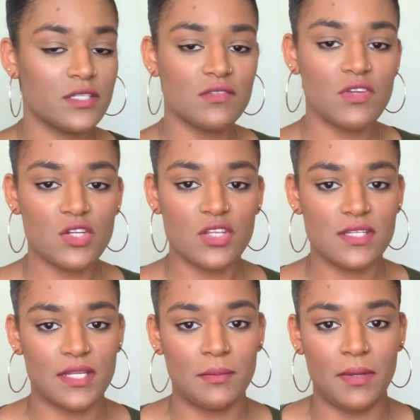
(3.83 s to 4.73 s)
this video today
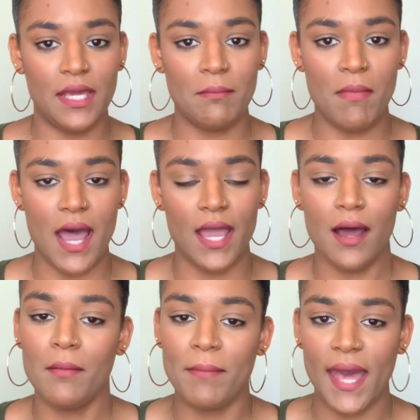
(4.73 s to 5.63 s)
is going to be my
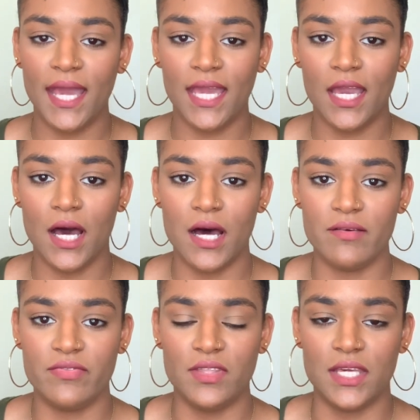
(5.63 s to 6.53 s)
unbagging
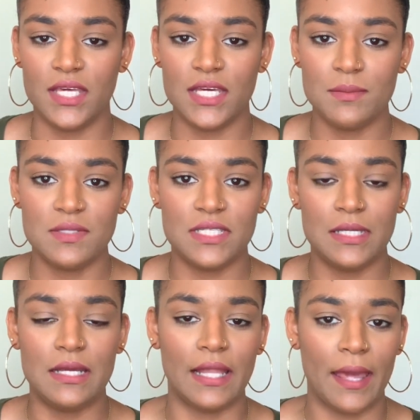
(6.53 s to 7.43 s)
of the
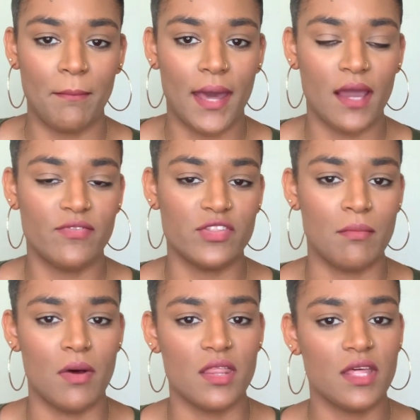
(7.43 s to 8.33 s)
Ipsy Glam bag for the
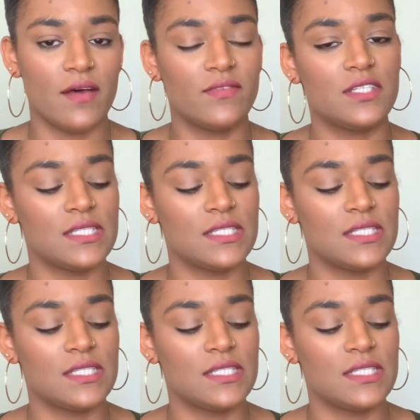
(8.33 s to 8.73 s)
month of